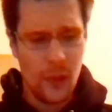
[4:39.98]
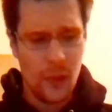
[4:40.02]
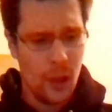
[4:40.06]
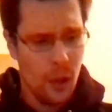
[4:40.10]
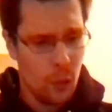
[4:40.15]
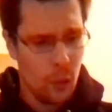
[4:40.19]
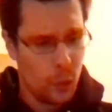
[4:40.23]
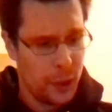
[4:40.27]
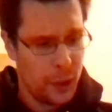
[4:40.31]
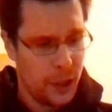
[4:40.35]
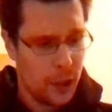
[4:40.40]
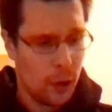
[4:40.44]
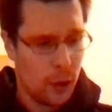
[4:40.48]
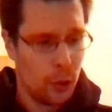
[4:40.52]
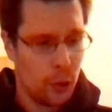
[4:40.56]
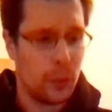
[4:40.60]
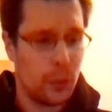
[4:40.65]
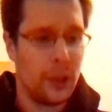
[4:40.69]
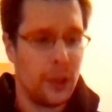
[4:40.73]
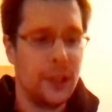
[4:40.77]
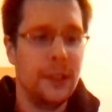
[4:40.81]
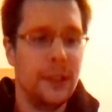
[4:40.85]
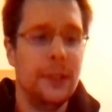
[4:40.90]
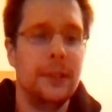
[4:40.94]
With the old
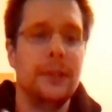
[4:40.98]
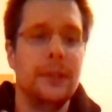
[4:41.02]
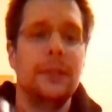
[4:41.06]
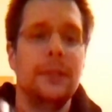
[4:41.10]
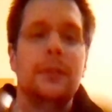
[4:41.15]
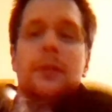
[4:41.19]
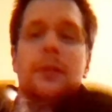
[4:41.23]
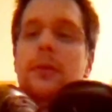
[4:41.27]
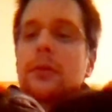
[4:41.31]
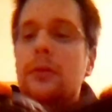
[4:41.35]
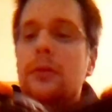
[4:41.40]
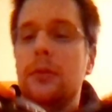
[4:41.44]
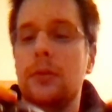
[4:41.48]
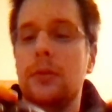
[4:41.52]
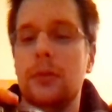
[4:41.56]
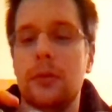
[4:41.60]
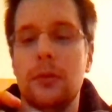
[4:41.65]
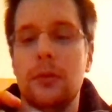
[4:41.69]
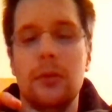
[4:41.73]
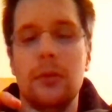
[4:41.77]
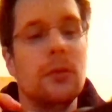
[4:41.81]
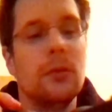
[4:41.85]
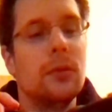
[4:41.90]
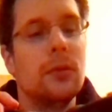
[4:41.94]
one,
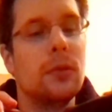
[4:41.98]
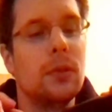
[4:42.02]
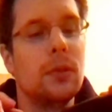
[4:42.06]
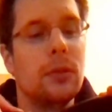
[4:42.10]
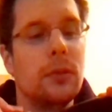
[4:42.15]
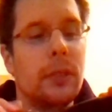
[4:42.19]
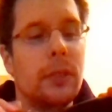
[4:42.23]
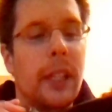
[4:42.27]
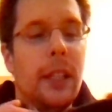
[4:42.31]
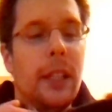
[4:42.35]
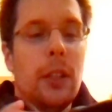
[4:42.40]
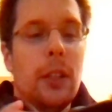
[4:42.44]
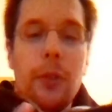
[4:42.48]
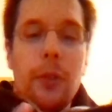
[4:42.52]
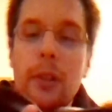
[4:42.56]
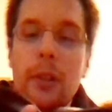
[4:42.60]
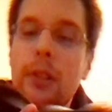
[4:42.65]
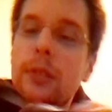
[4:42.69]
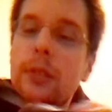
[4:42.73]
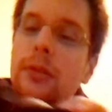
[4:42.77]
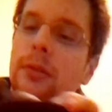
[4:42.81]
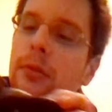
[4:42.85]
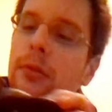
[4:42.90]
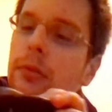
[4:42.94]
they look
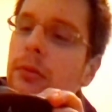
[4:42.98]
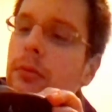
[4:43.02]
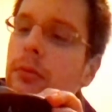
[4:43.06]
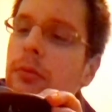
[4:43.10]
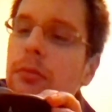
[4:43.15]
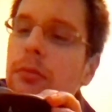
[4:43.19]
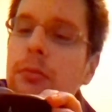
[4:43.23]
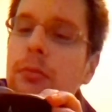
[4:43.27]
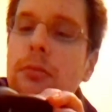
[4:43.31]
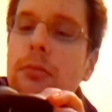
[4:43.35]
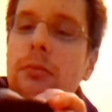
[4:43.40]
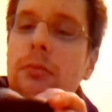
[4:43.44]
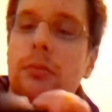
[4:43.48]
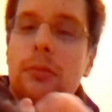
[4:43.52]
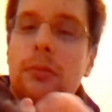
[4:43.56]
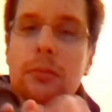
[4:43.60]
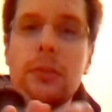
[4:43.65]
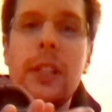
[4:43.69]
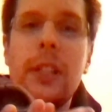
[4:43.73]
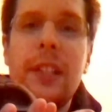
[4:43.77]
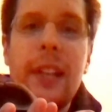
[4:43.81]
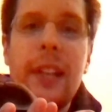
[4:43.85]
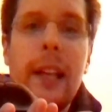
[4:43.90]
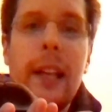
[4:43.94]

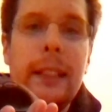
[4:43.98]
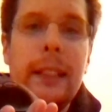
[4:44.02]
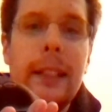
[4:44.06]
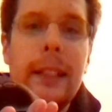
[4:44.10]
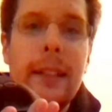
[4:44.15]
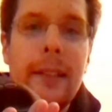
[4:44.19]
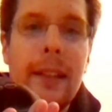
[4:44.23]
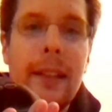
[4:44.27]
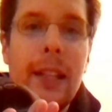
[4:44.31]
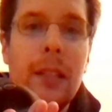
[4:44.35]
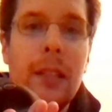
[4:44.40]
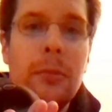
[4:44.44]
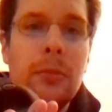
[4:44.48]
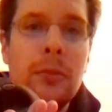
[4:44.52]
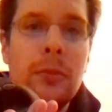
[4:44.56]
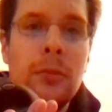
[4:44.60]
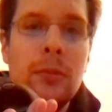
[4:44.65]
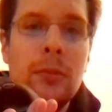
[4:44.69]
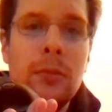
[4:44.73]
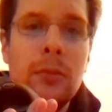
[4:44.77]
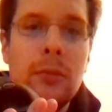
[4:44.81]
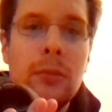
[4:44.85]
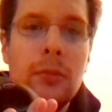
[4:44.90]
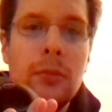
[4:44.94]
exactly the same,
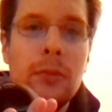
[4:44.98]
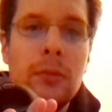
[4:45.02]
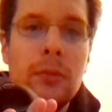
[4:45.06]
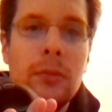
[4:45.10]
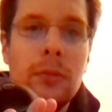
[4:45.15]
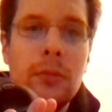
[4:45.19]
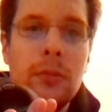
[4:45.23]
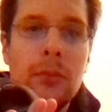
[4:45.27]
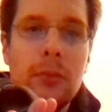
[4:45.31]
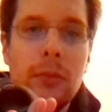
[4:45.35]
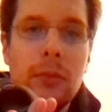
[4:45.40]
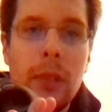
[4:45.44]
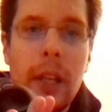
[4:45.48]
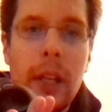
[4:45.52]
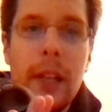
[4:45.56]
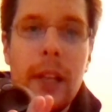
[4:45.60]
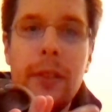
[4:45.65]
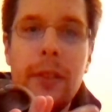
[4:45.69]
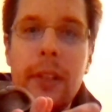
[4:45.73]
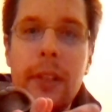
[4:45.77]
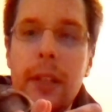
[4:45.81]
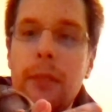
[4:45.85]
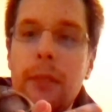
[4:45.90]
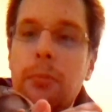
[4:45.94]

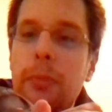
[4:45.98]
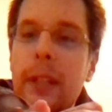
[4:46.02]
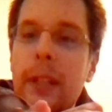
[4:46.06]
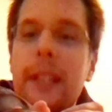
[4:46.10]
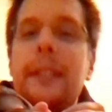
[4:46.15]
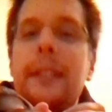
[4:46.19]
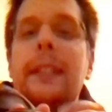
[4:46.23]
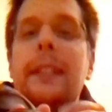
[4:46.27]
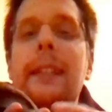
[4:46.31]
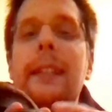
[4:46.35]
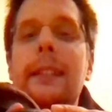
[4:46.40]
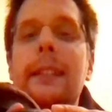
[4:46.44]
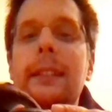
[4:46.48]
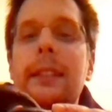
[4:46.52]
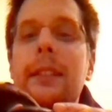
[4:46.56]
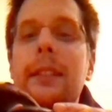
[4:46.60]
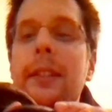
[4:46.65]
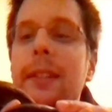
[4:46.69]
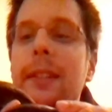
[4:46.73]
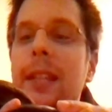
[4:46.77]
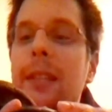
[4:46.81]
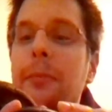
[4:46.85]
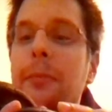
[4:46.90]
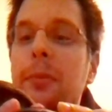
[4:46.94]
and they're placed exactly in the
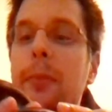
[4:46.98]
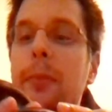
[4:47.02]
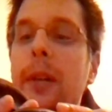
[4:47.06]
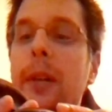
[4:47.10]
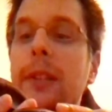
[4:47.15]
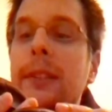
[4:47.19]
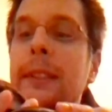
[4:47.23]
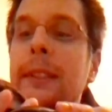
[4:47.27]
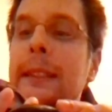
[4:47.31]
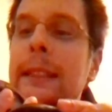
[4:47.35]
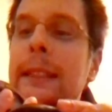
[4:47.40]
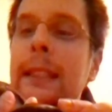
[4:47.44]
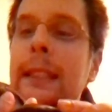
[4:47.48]
same spot.